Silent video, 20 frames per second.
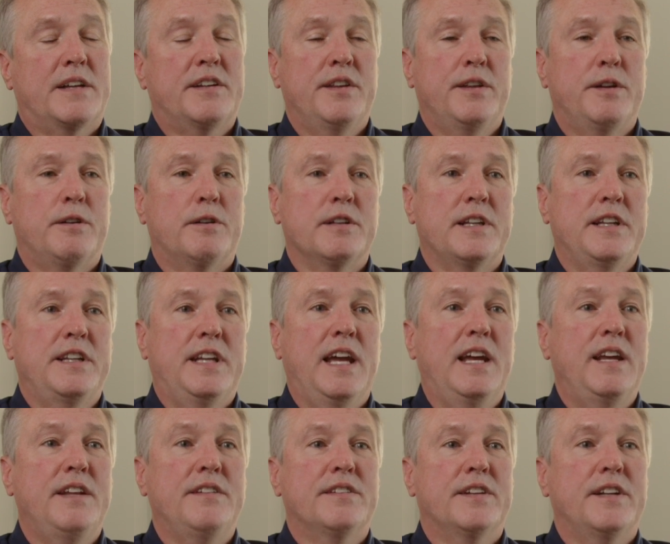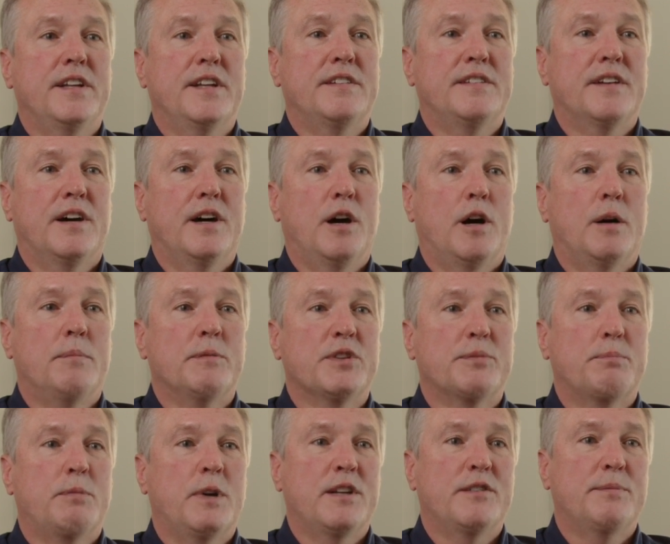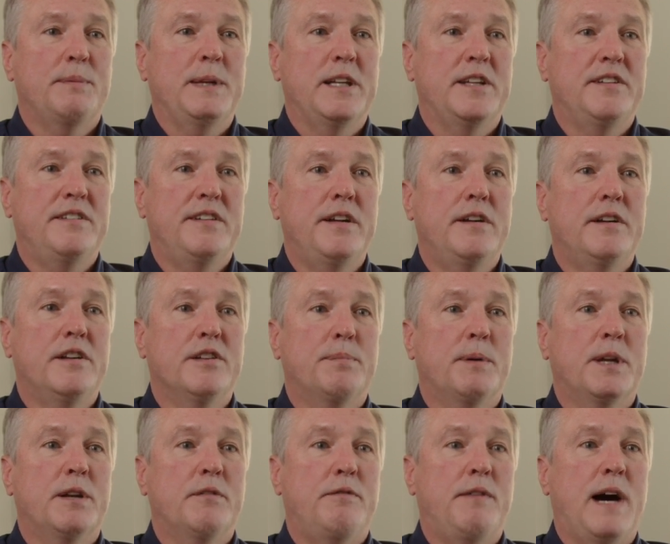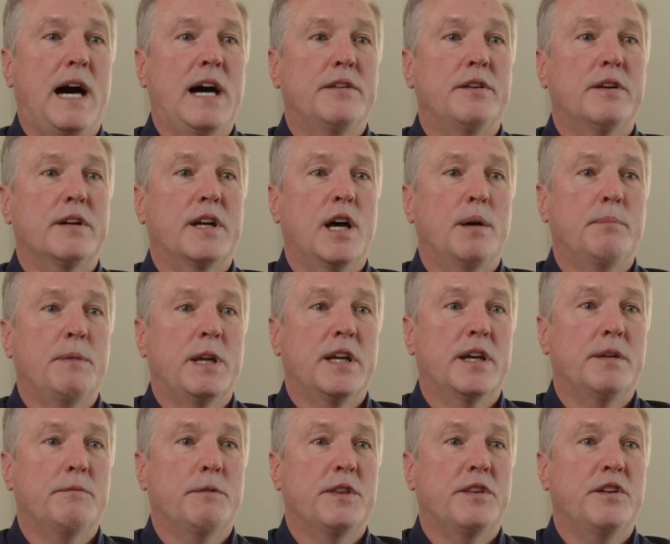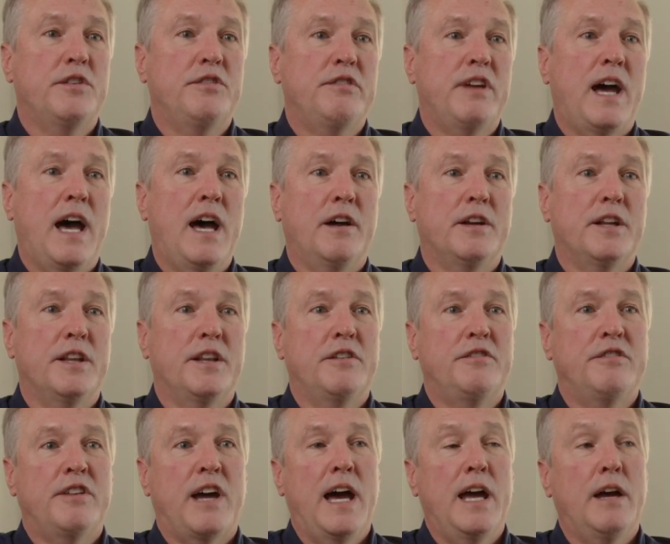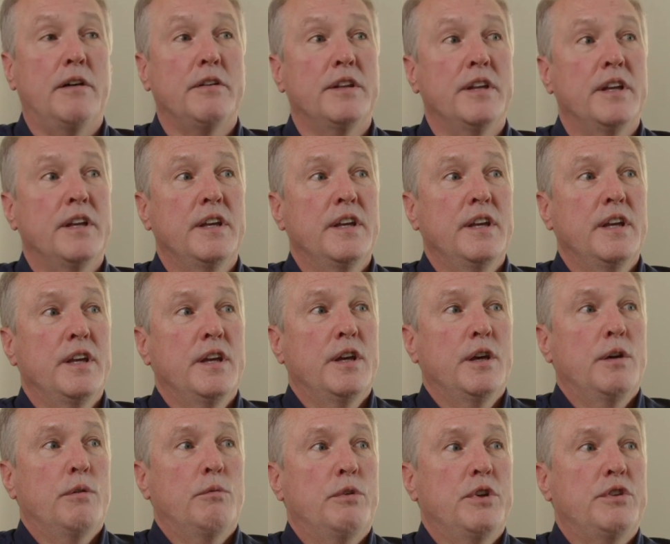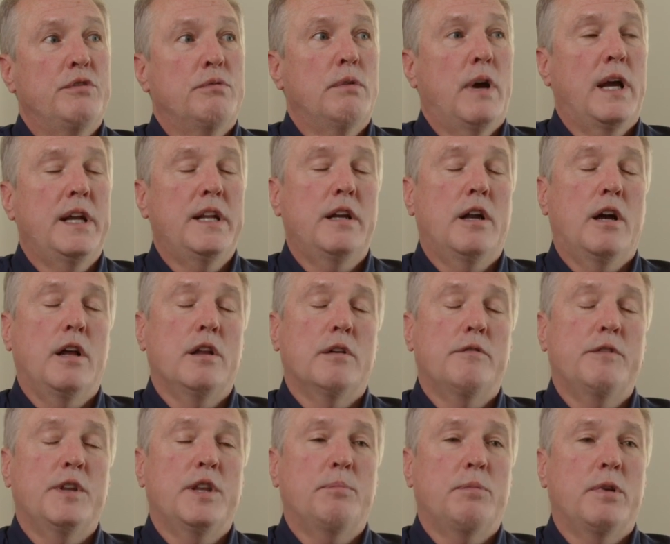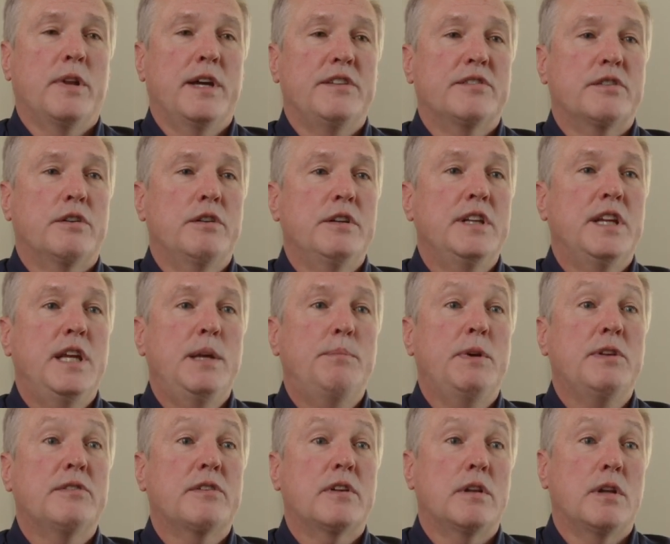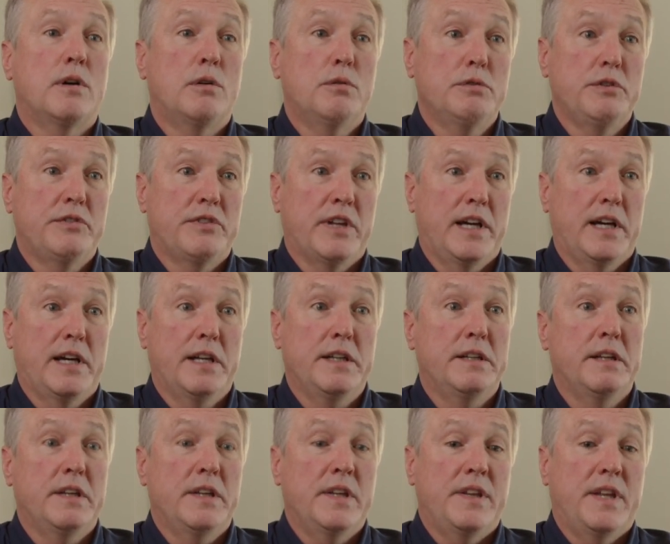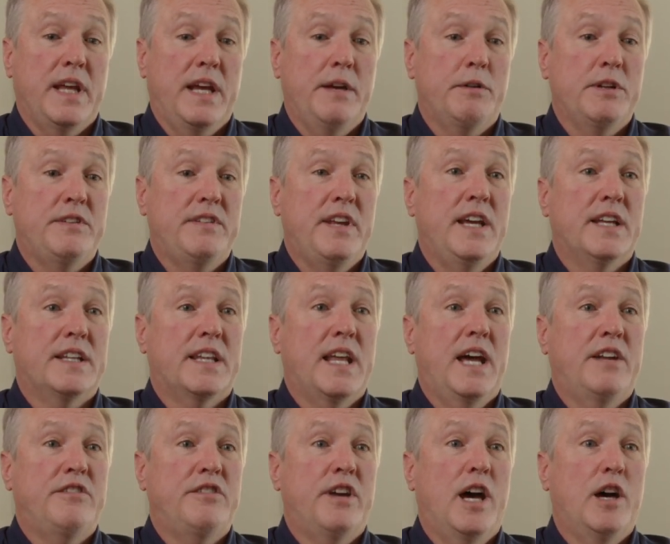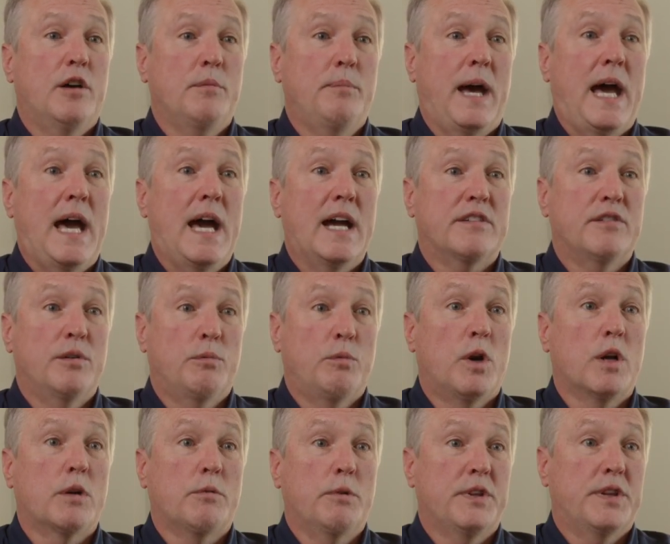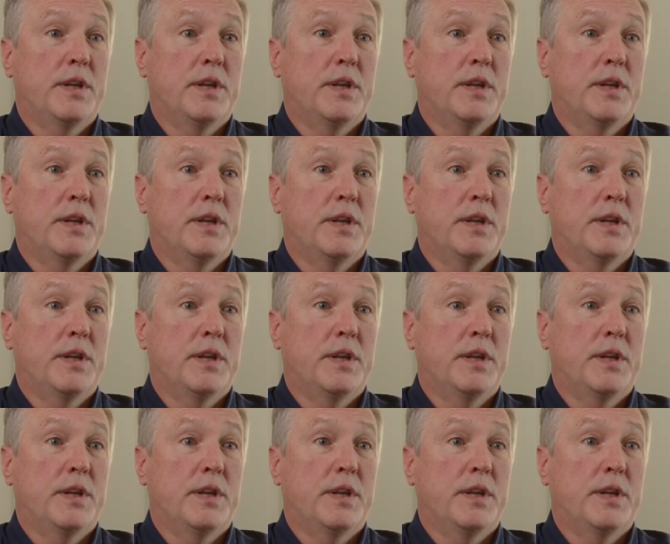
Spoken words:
to the early days, and it almost brings me to tears, but a father coming in with his child, and the child was running all over the place, couldn't keep his clothes on. They would take that child back to work with